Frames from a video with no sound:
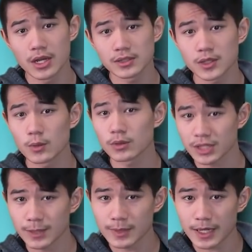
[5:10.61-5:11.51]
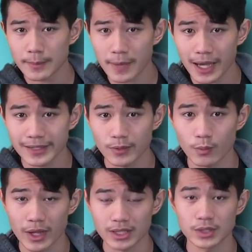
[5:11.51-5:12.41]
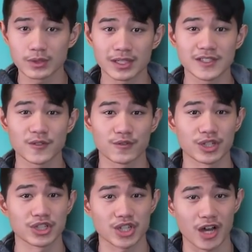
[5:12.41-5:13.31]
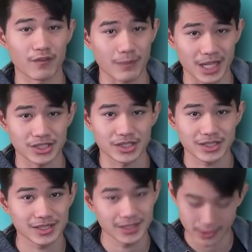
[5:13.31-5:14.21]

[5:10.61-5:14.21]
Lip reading: so keep that in mind when you need to finish off matches.